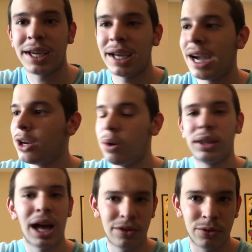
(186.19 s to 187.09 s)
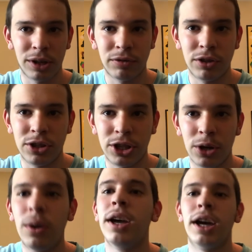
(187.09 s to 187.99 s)
I know what that's a reference to.
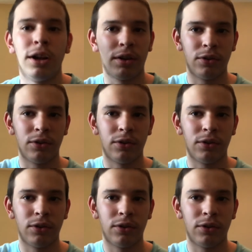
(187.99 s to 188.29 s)
And also